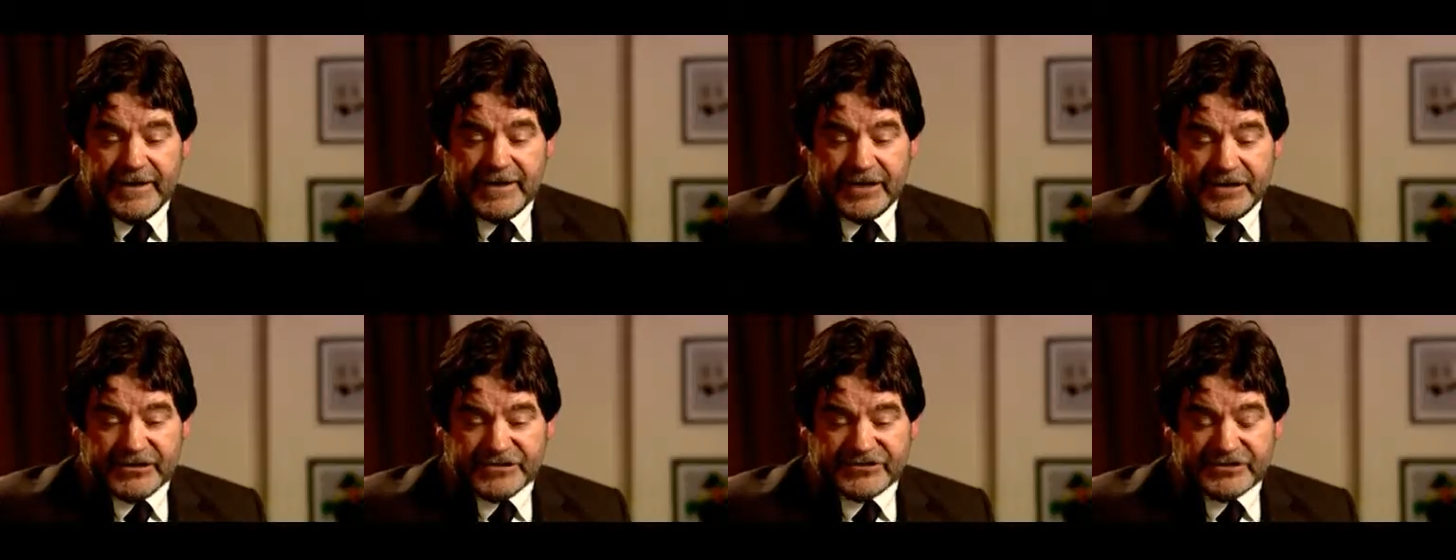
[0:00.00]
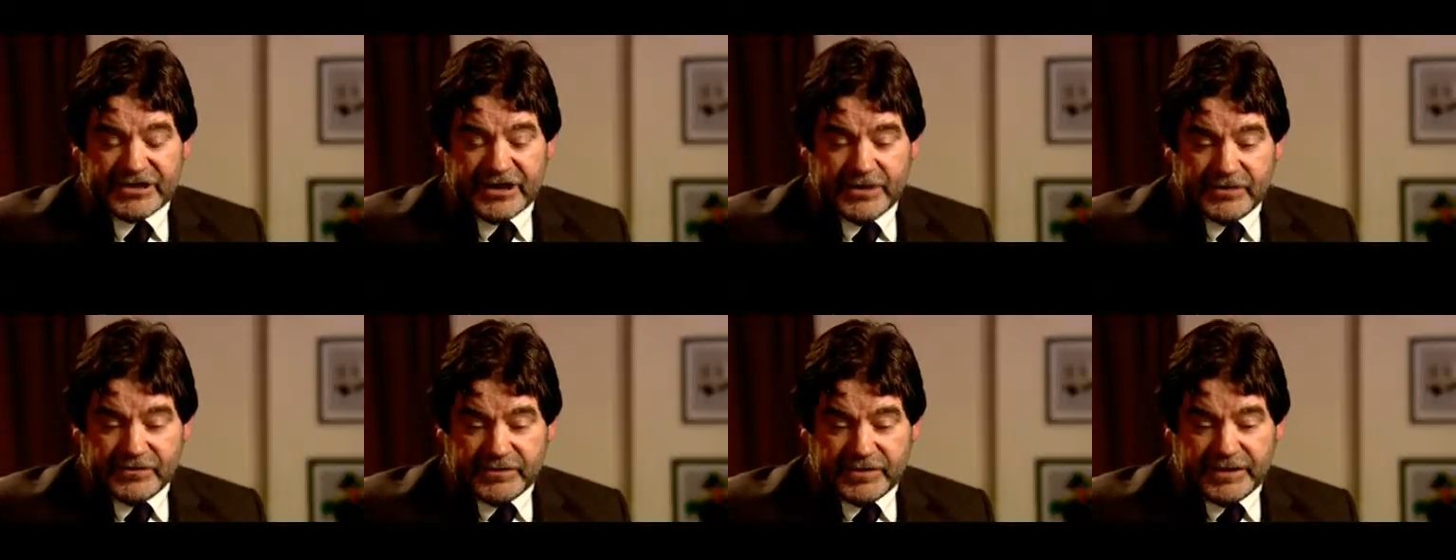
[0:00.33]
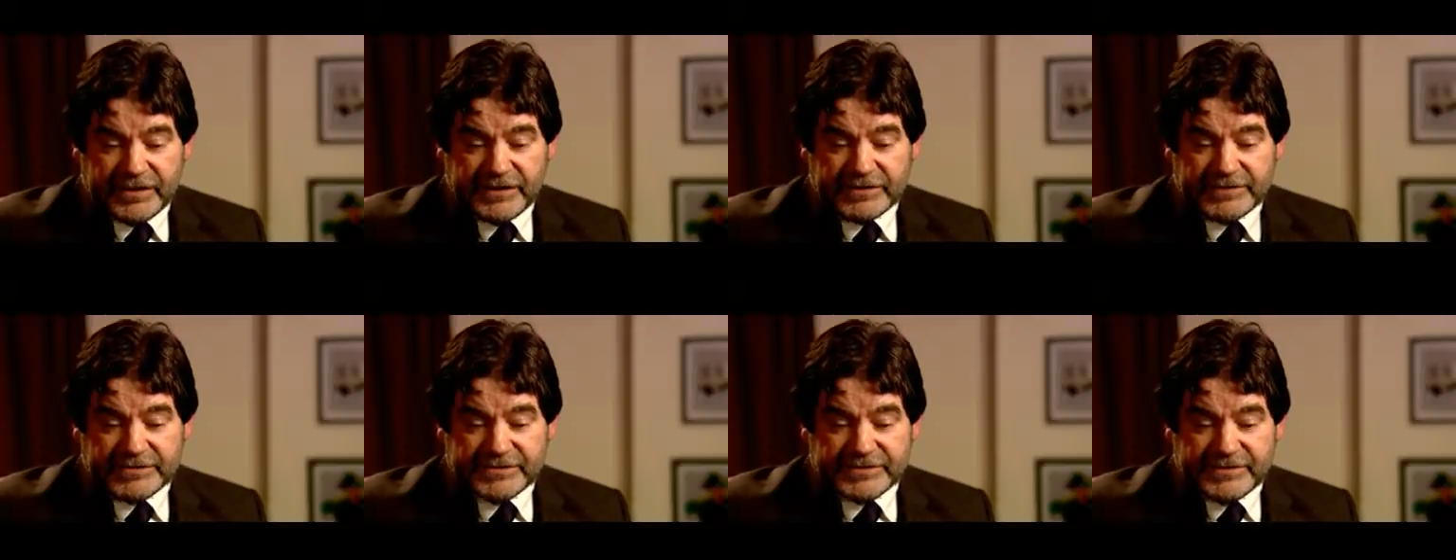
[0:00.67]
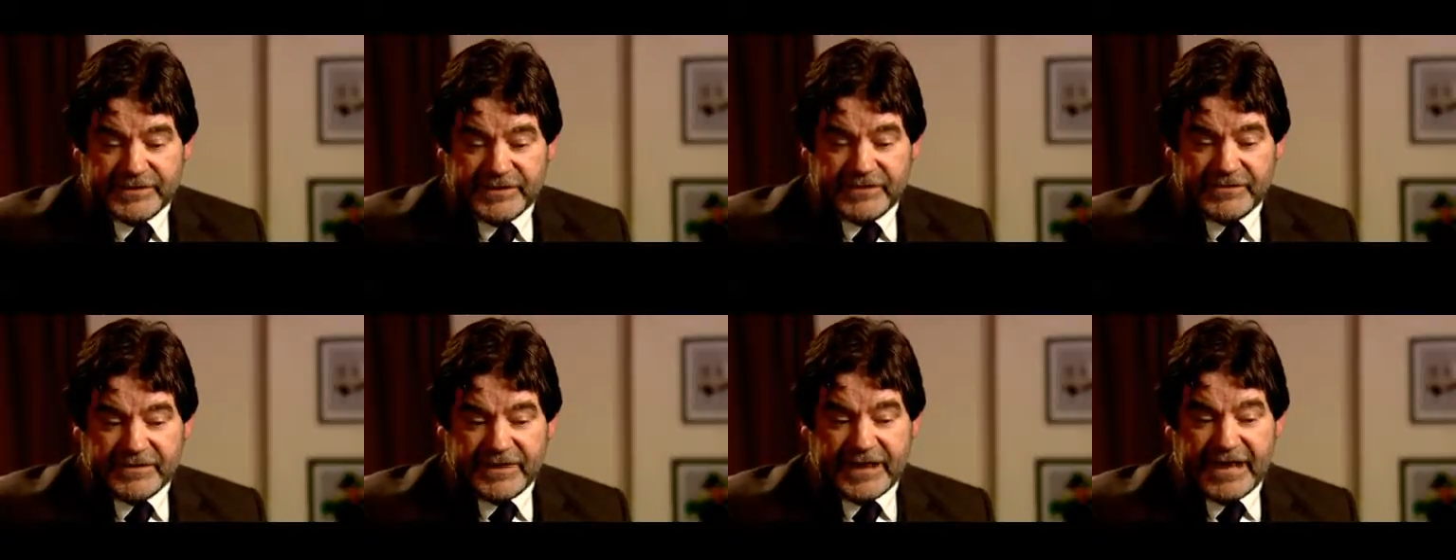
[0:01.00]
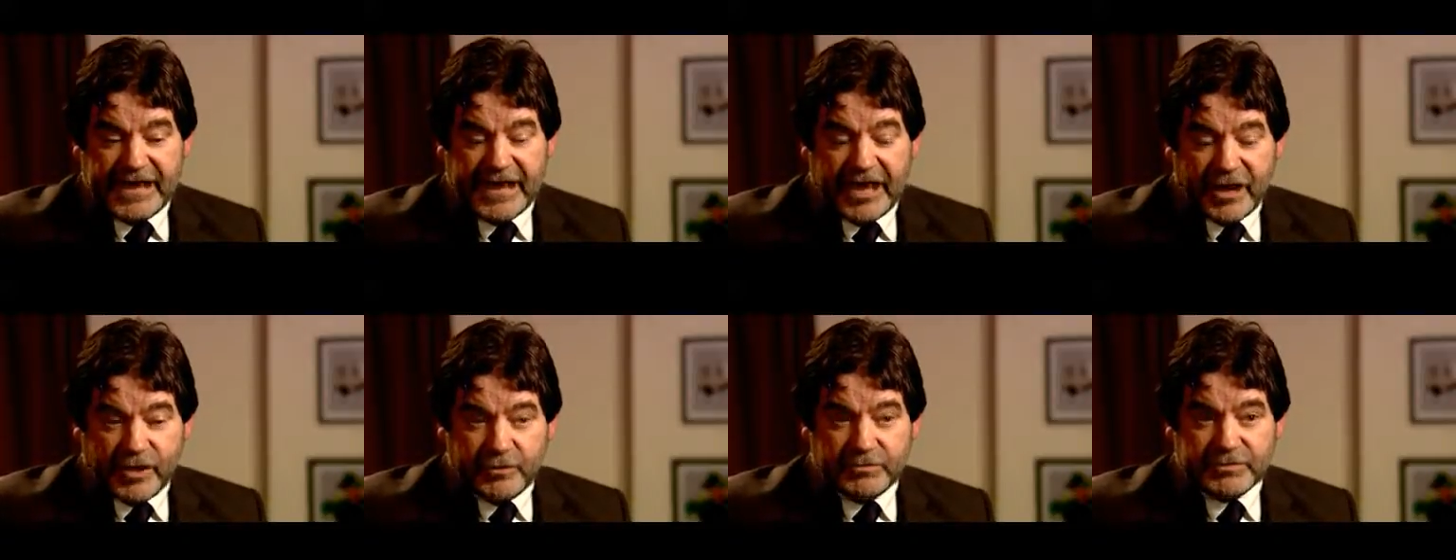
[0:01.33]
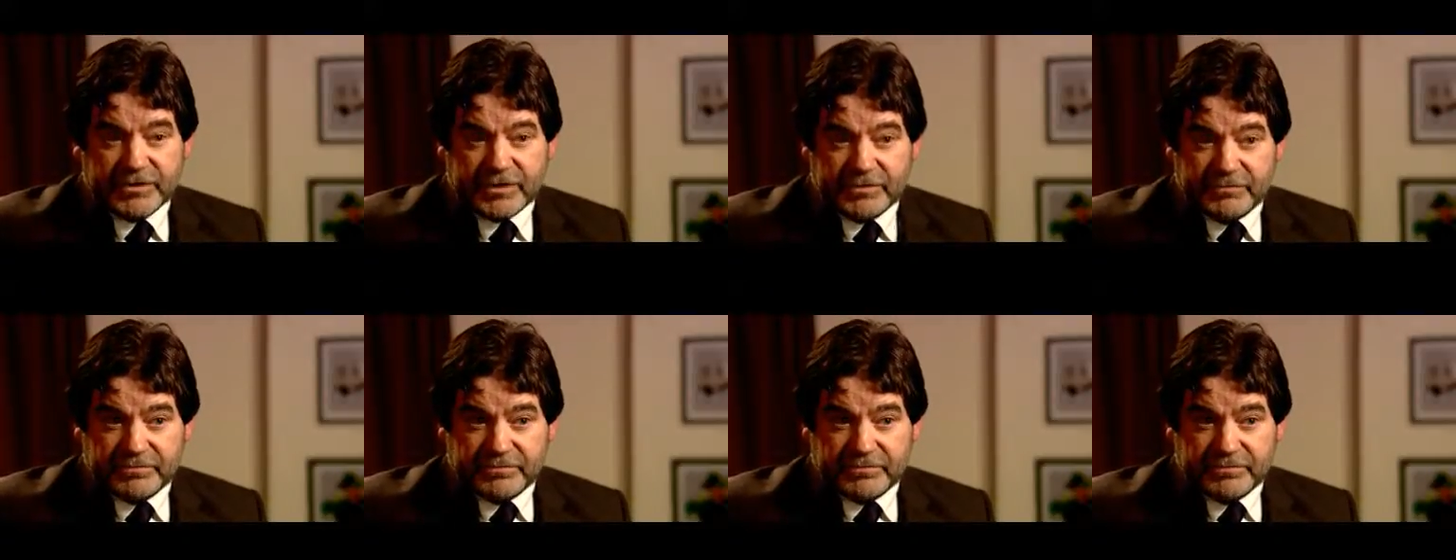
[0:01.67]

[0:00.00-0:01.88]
uh, so that their home